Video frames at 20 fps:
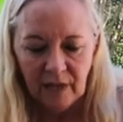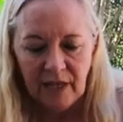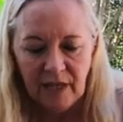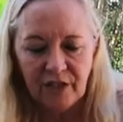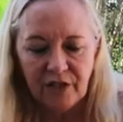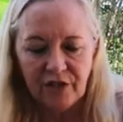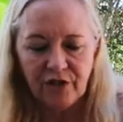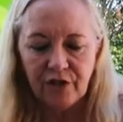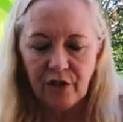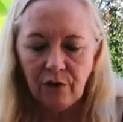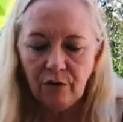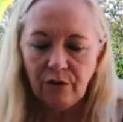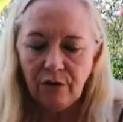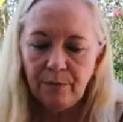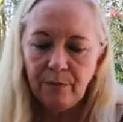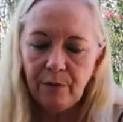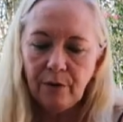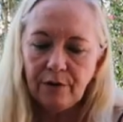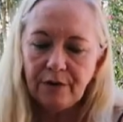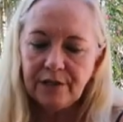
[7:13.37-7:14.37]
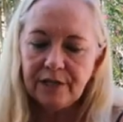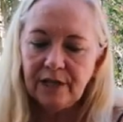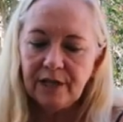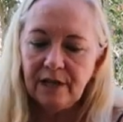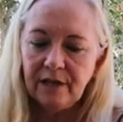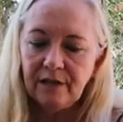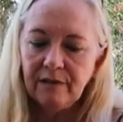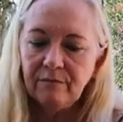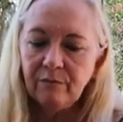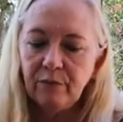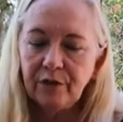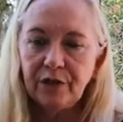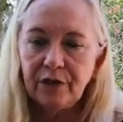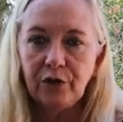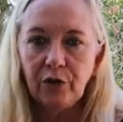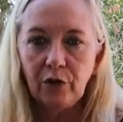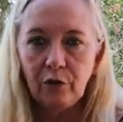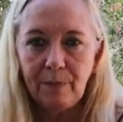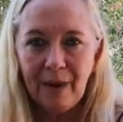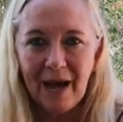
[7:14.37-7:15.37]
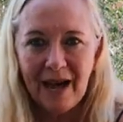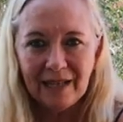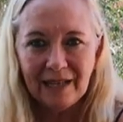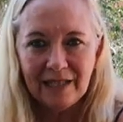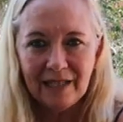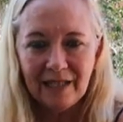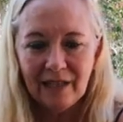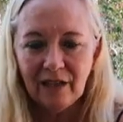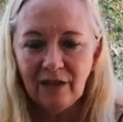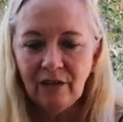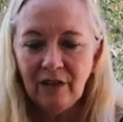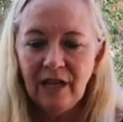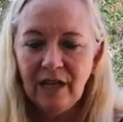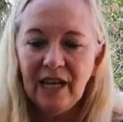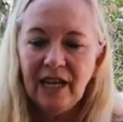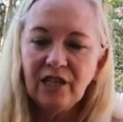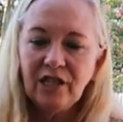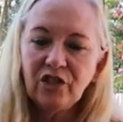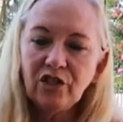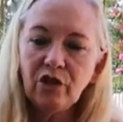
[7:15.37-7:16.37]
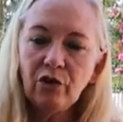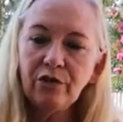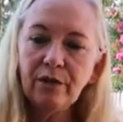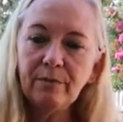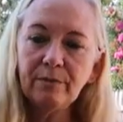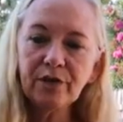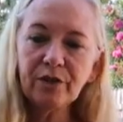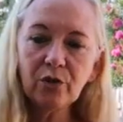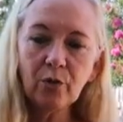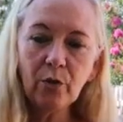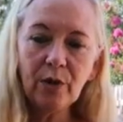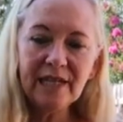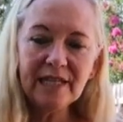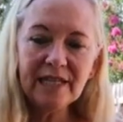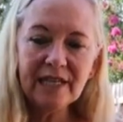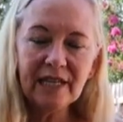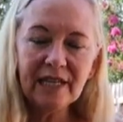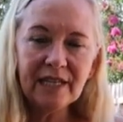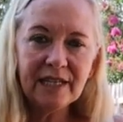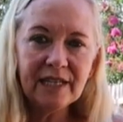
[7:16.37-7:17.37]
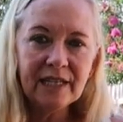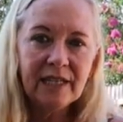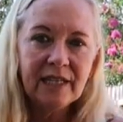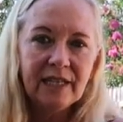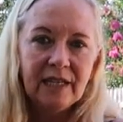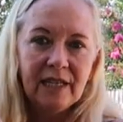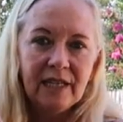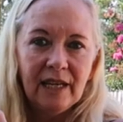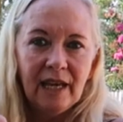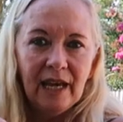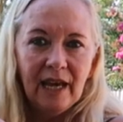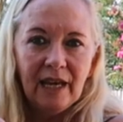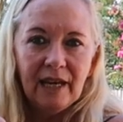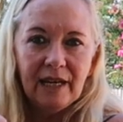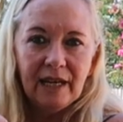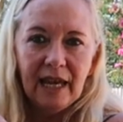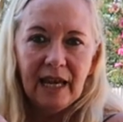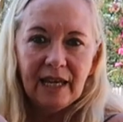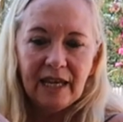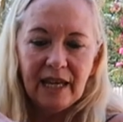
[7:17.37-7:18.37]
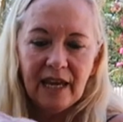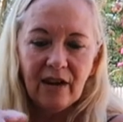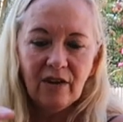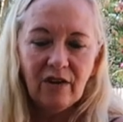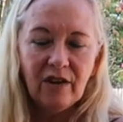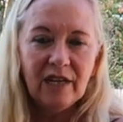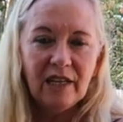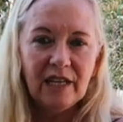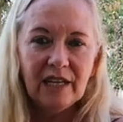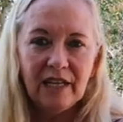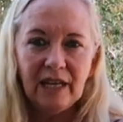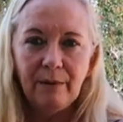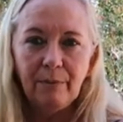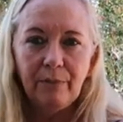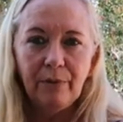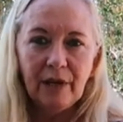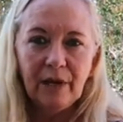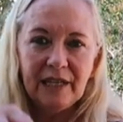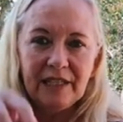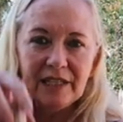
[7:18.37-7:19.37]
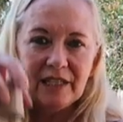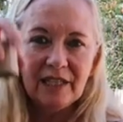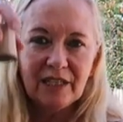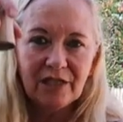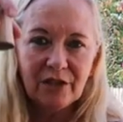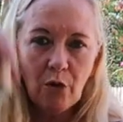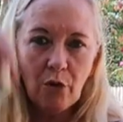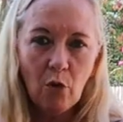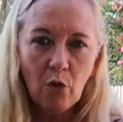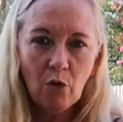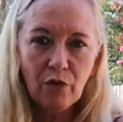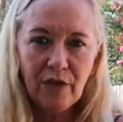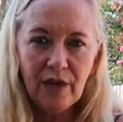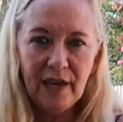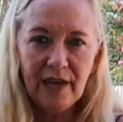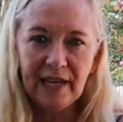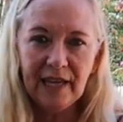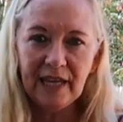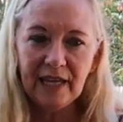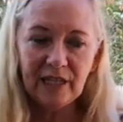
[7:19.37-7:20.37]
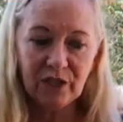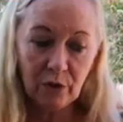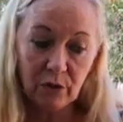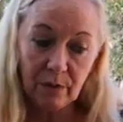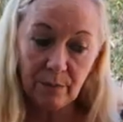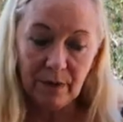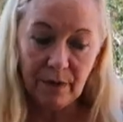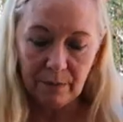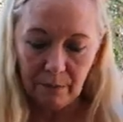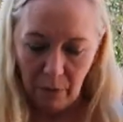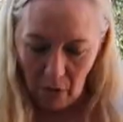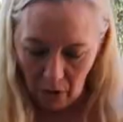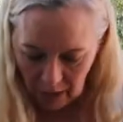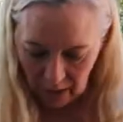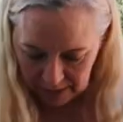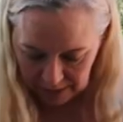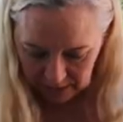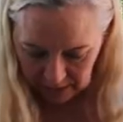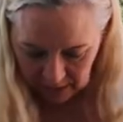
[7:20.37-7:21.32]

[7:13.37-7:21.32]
it showed the person with the dirt packed in there, it showed them squeezing it and, and carrying it and planting this whole thing into the big pot.